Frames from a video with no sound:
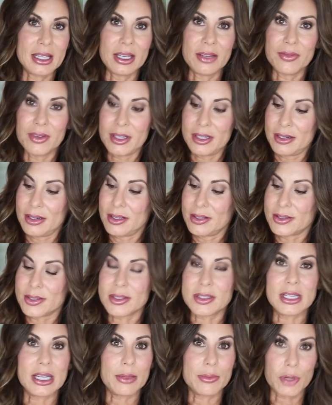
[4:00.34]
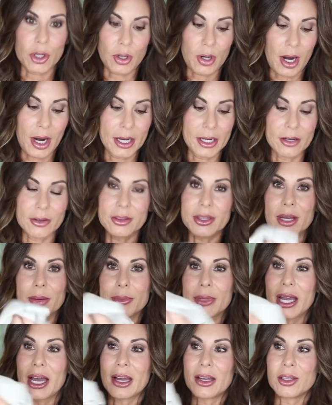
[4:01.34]
even steamed or ironed
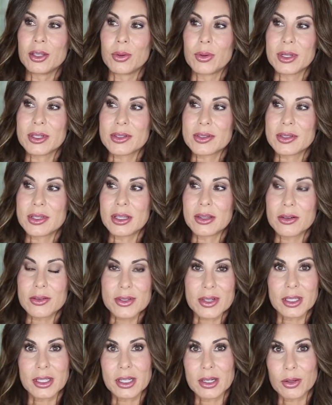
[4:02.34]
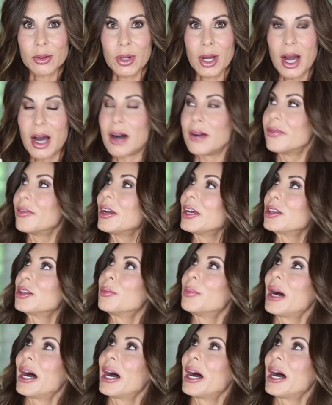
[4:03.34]
them yet. You can see there's a little cuff at the